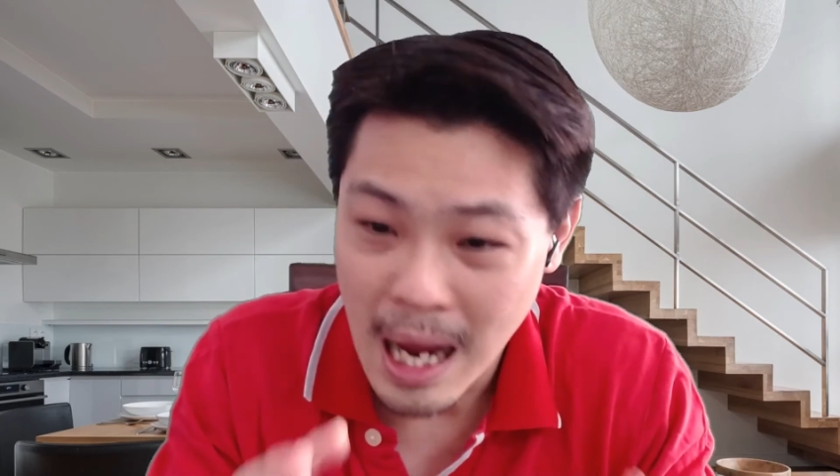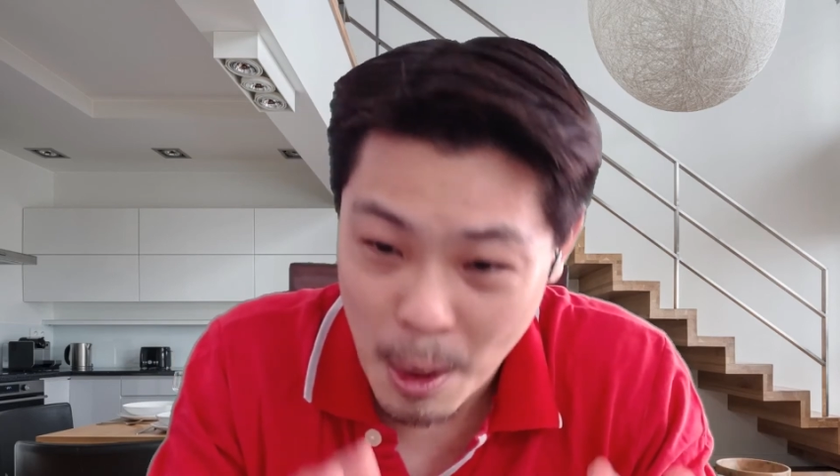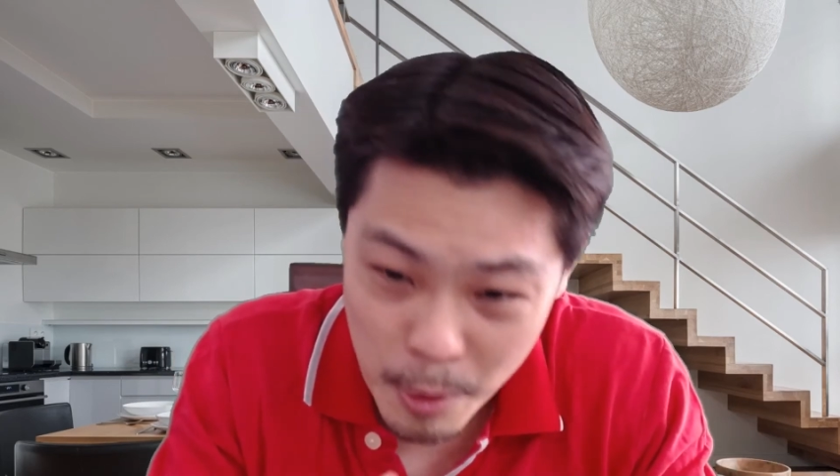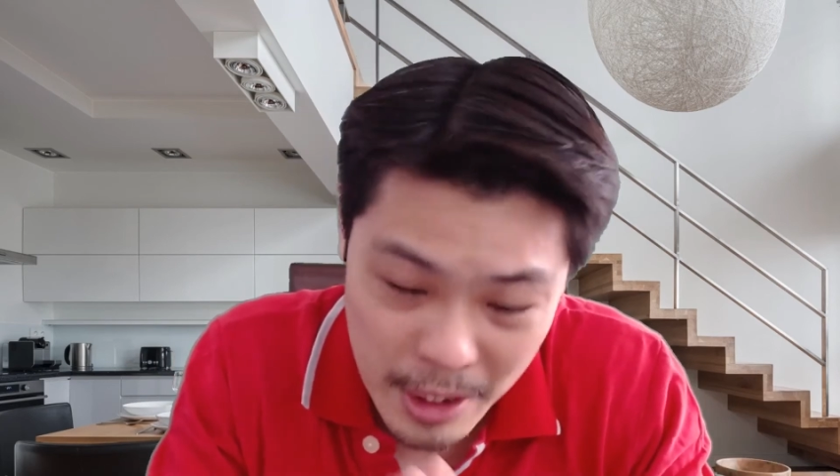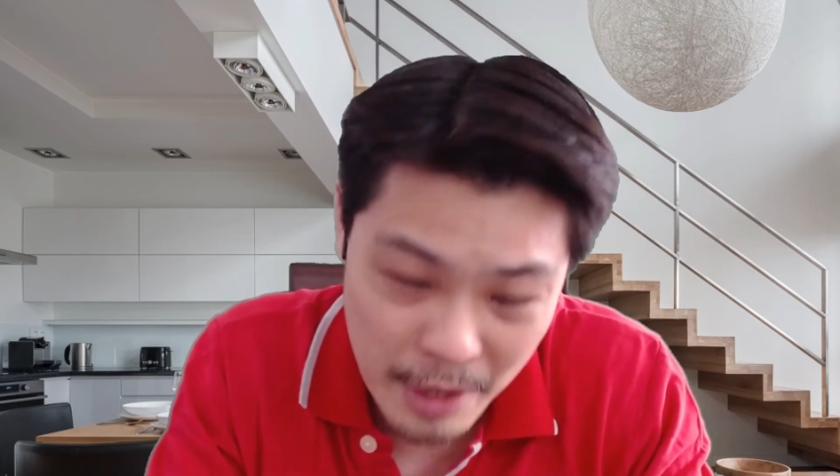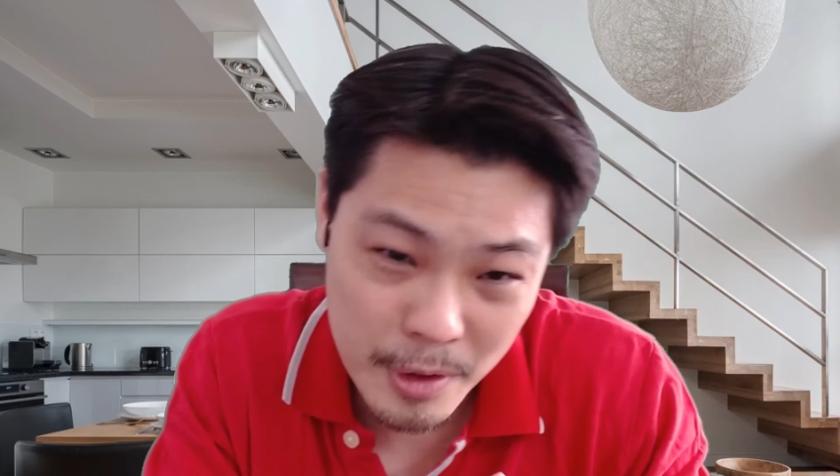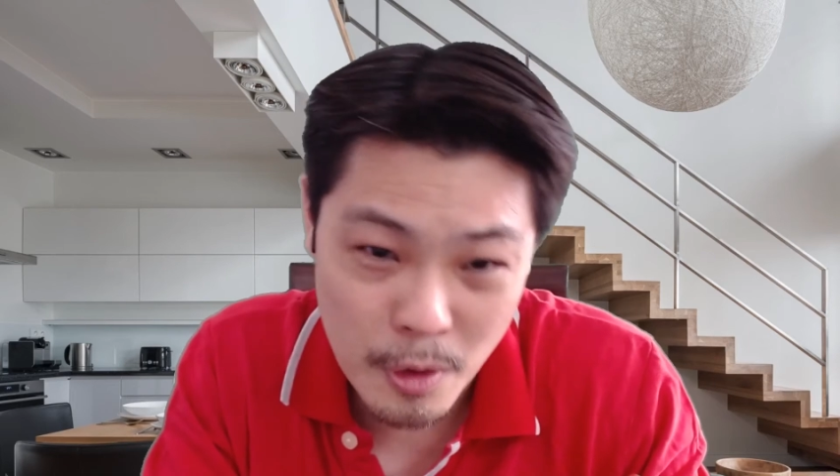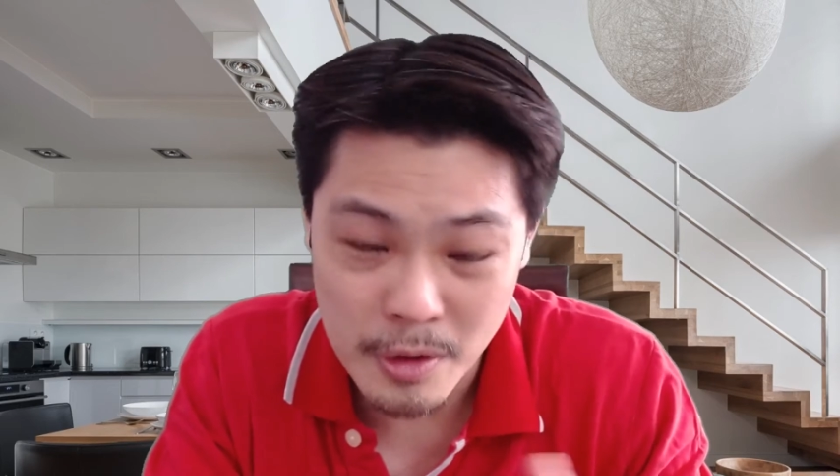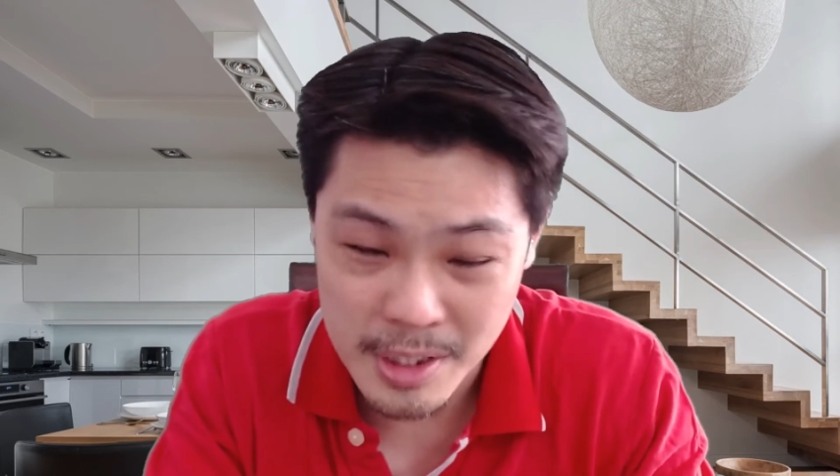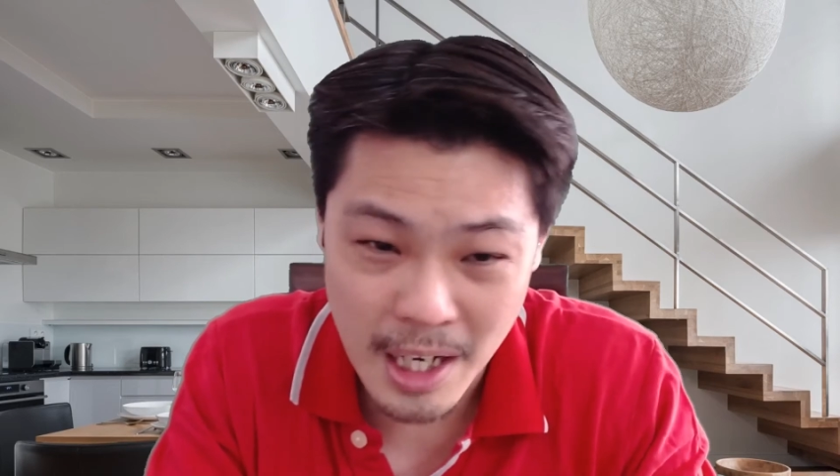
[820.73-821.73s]
I would definitely
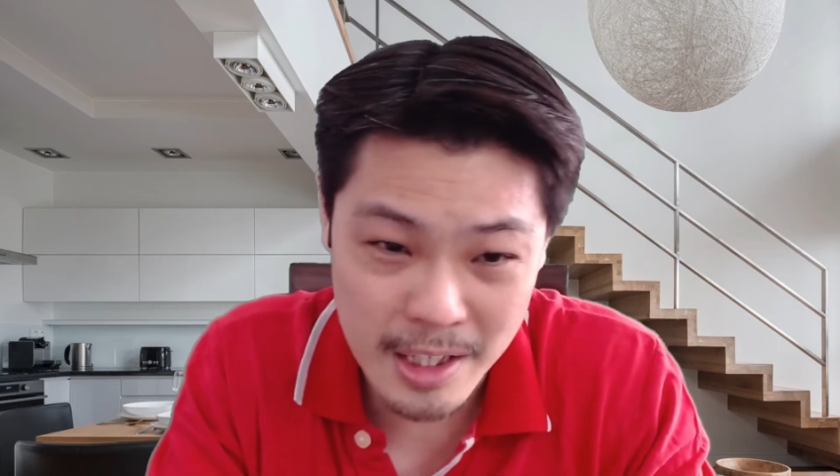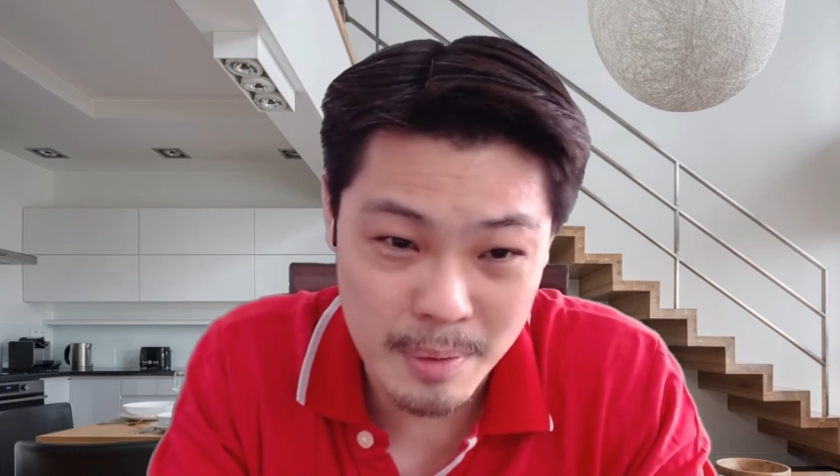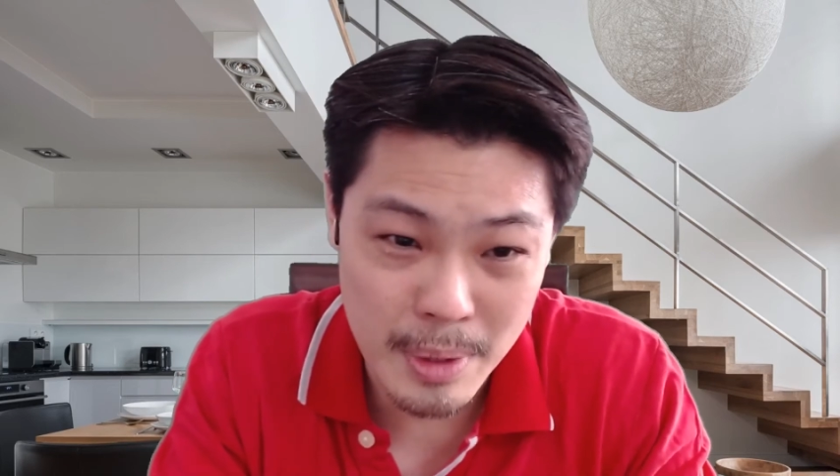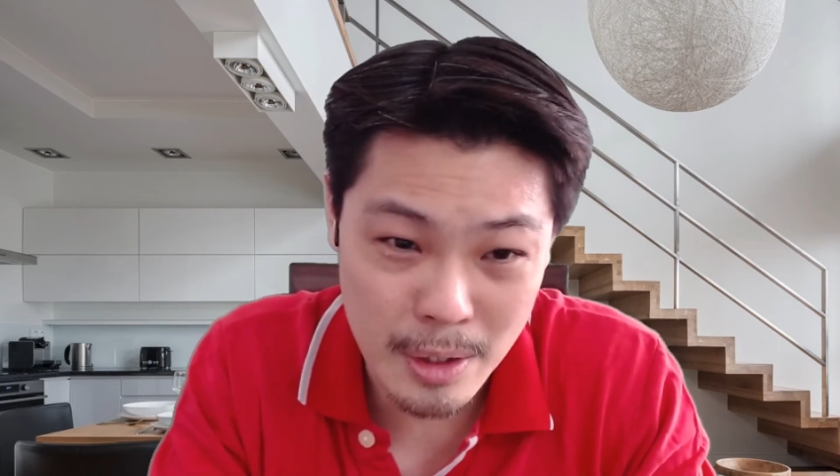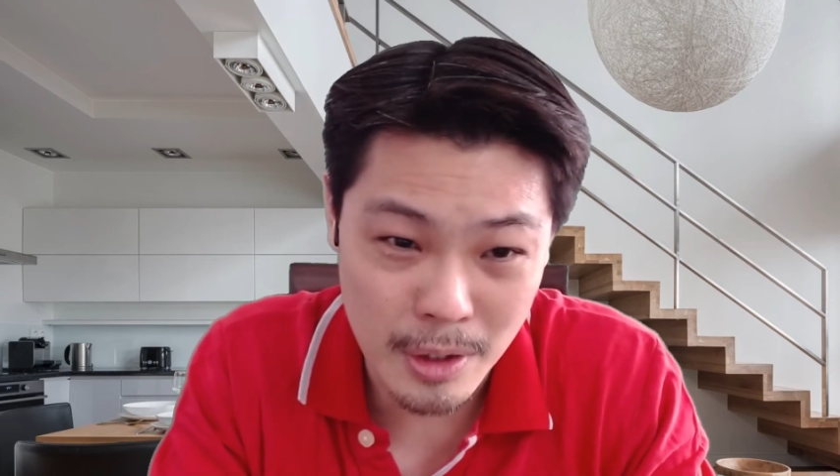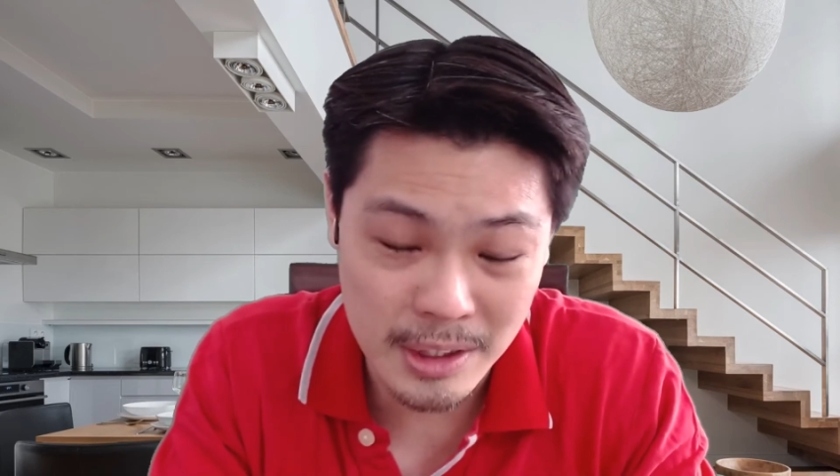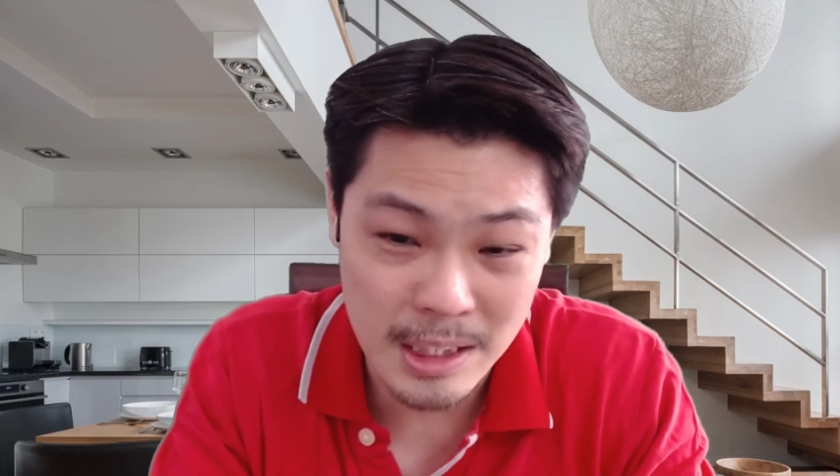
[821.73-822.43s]
go to Skagen, because